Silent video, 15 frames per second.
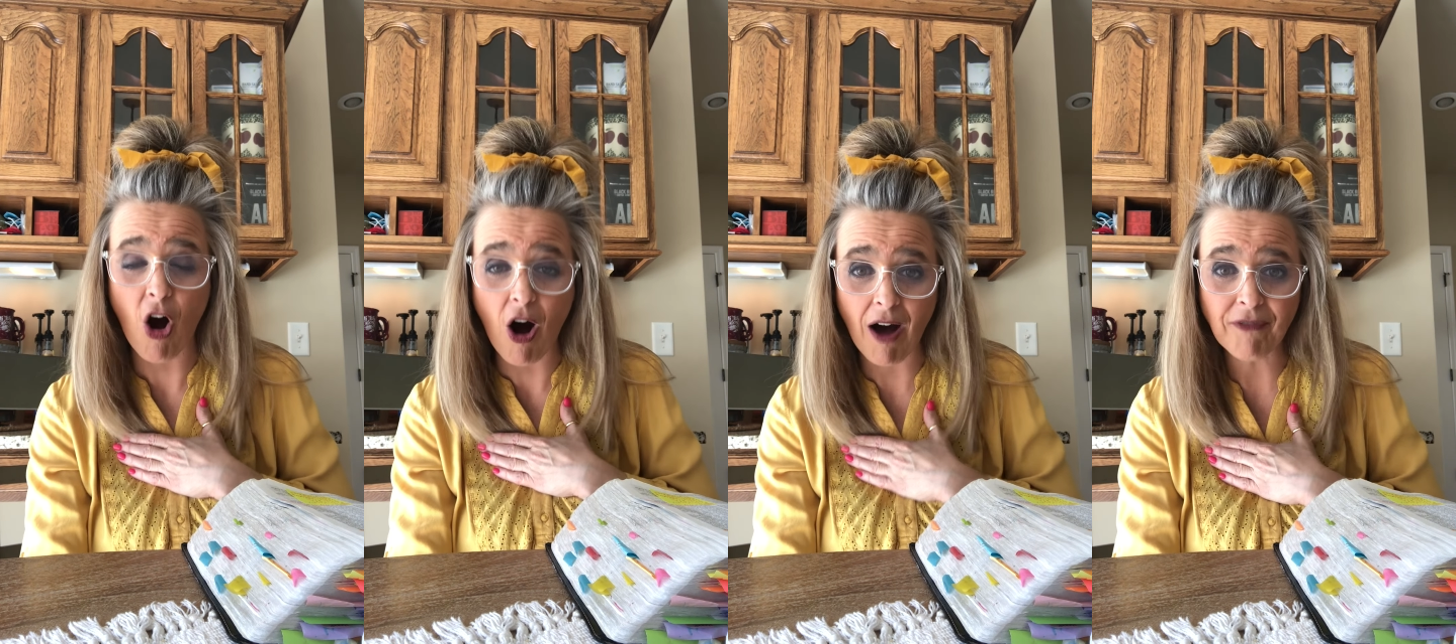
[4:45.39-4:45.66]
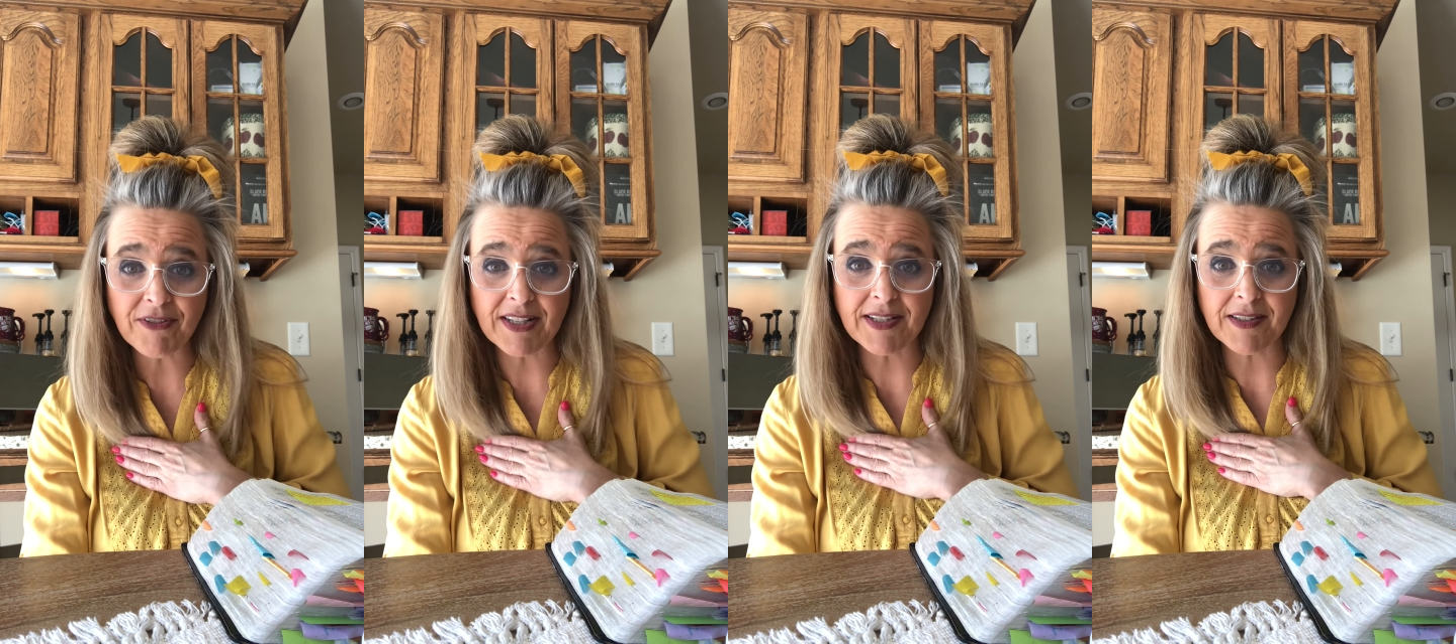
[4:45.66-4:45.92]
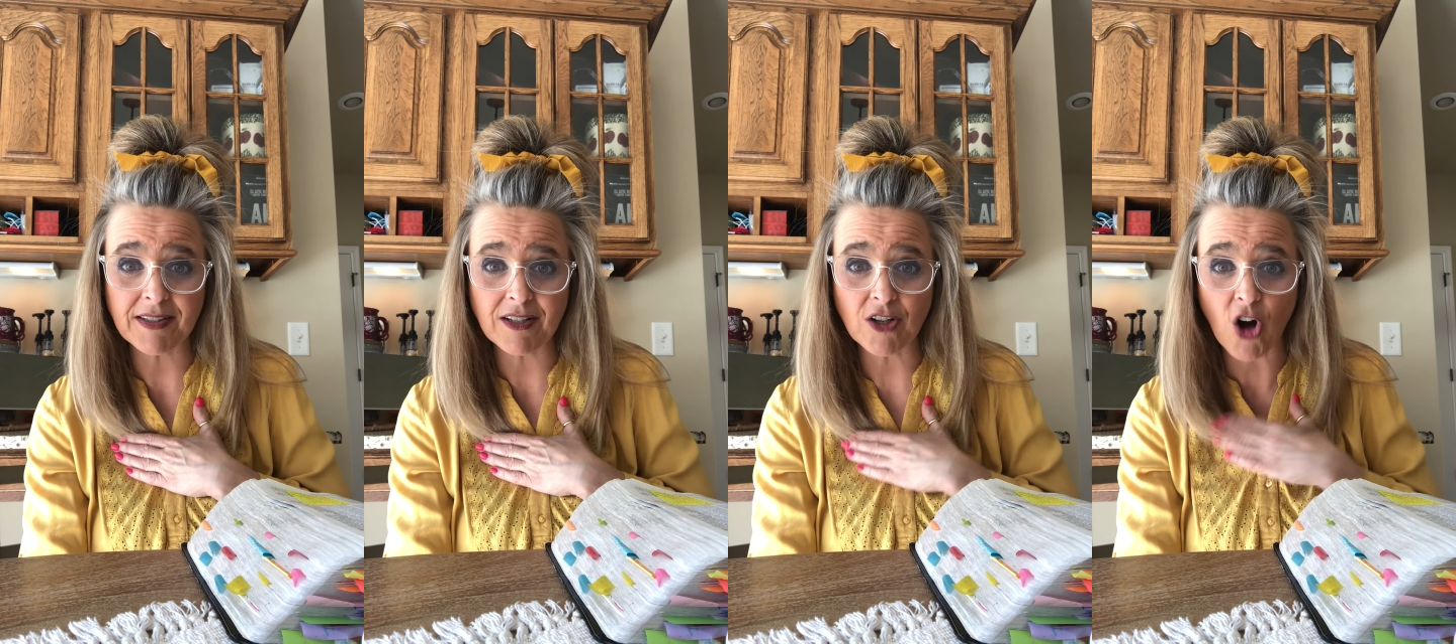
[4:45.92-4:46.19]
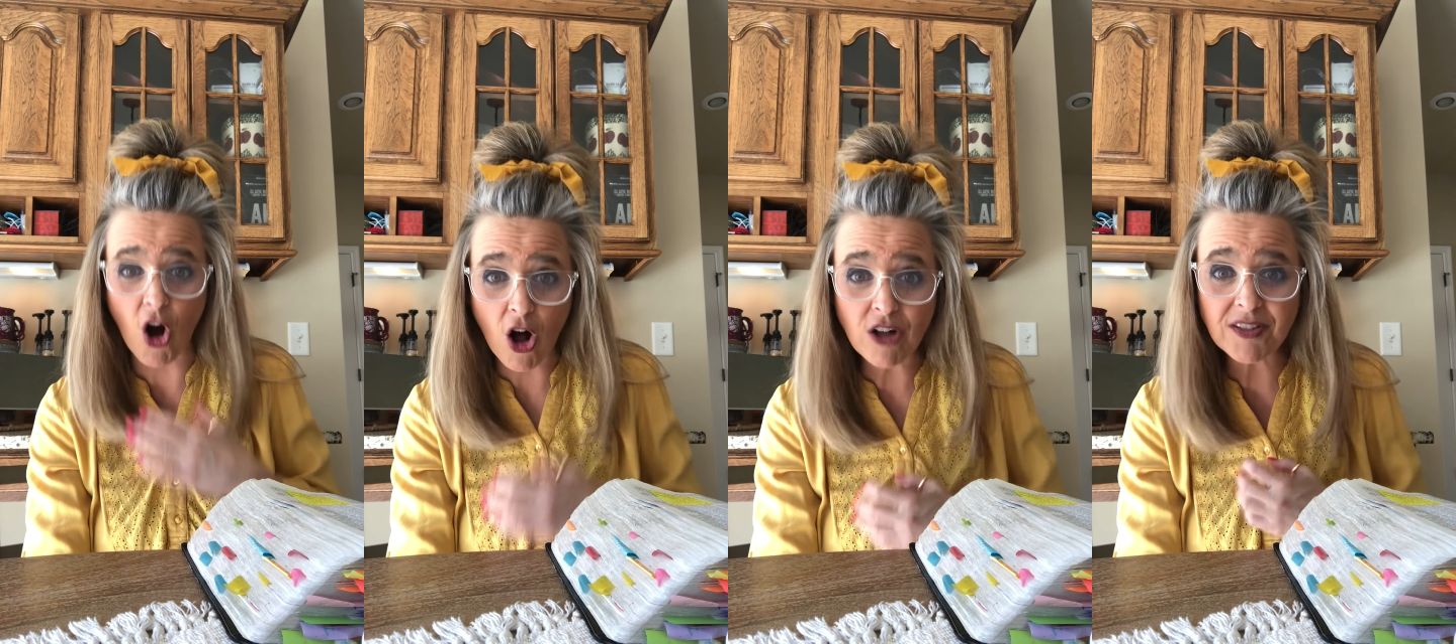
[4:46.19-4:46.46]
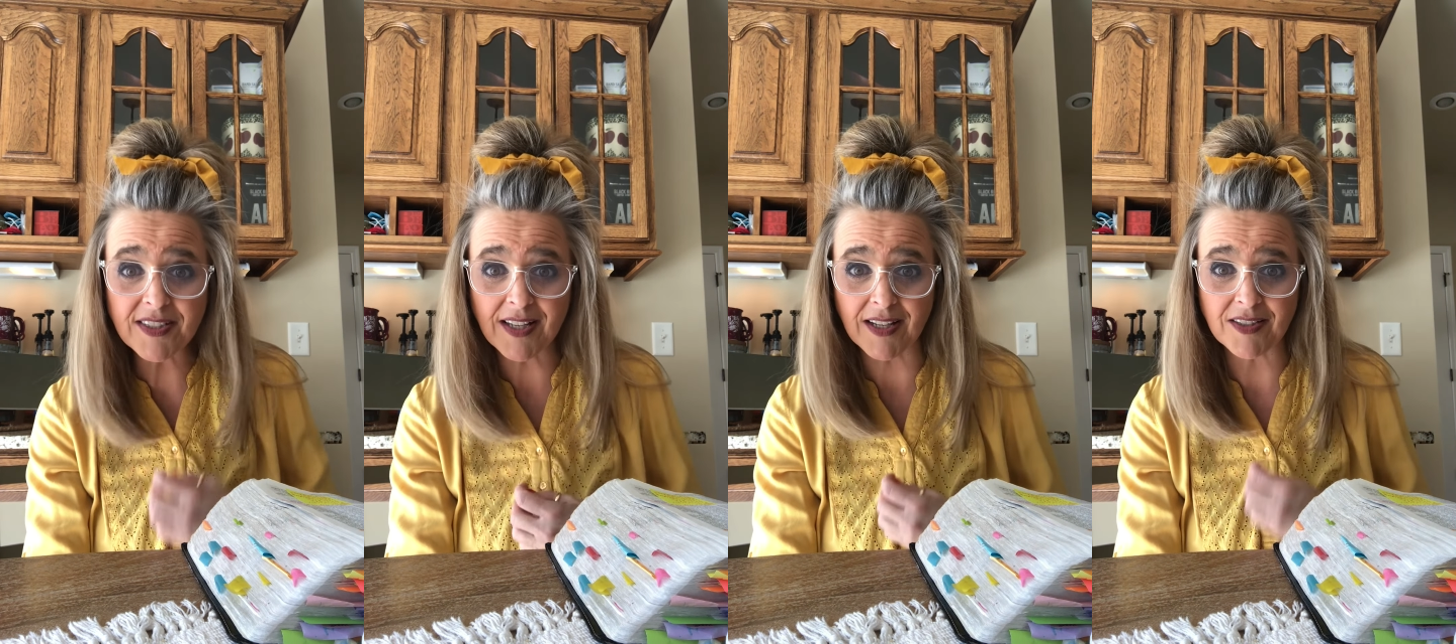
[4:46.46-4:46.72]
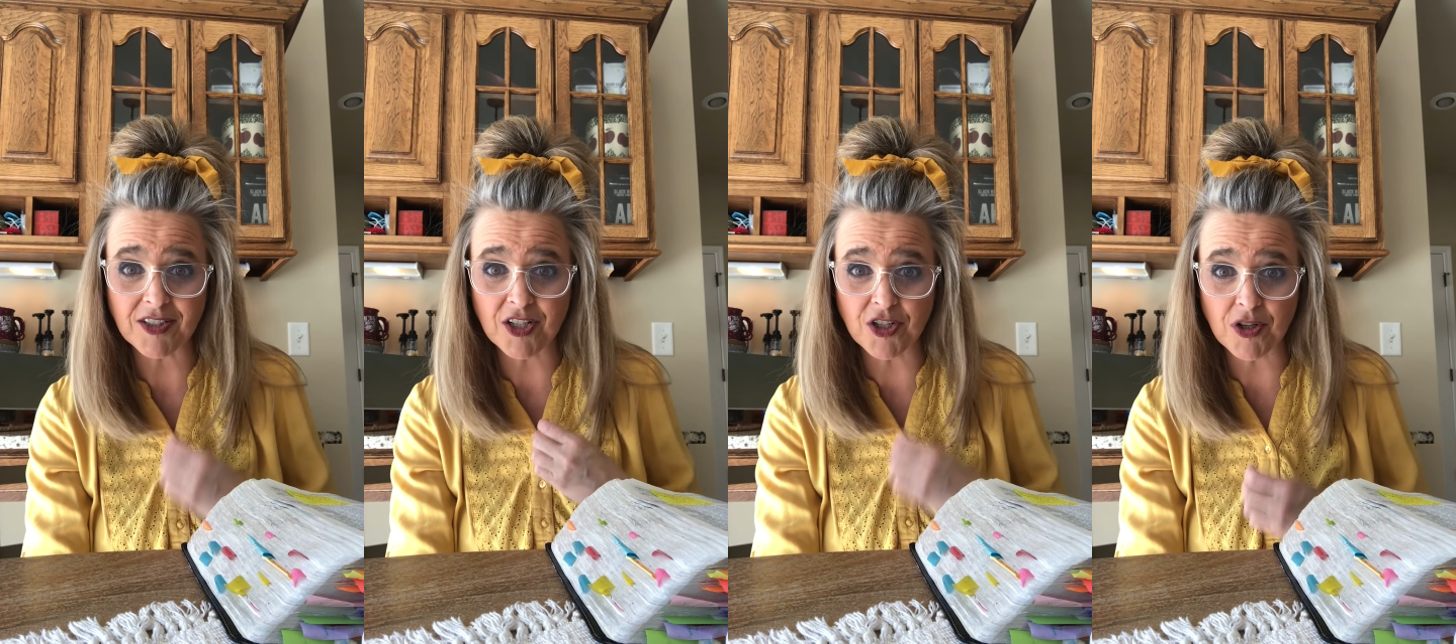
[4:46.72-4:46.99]
often calls
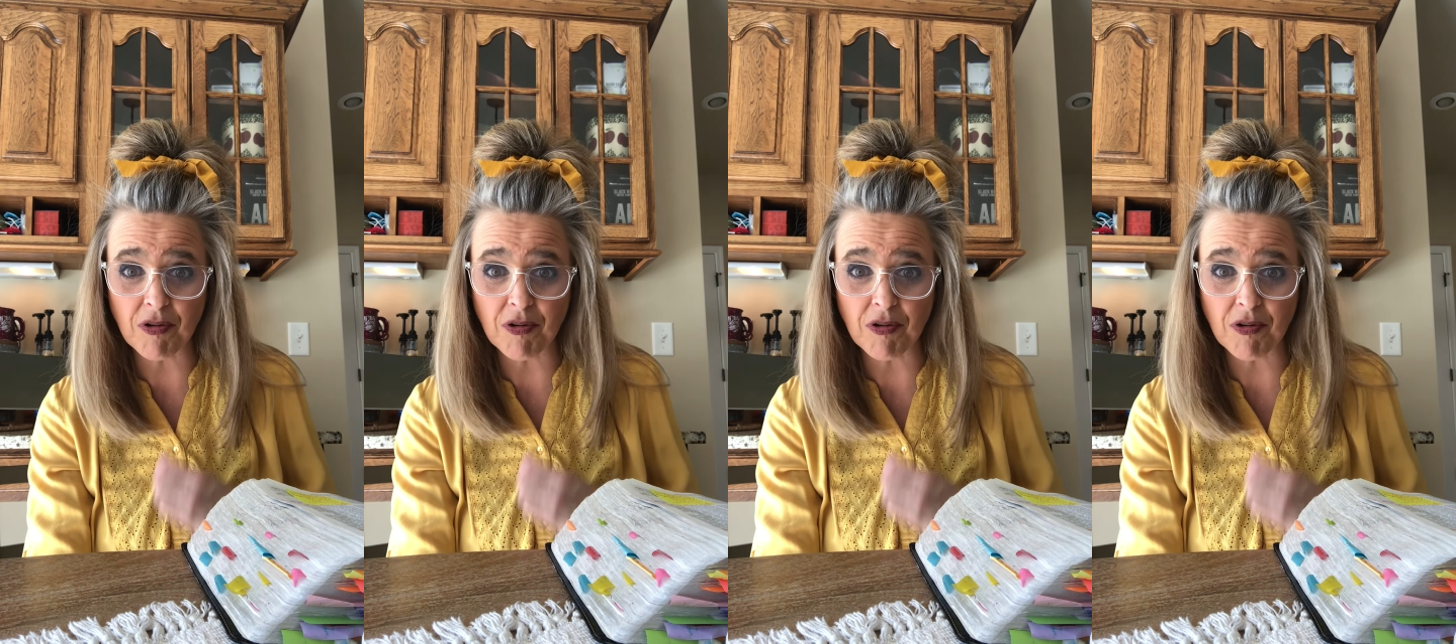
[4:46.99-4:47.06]
us to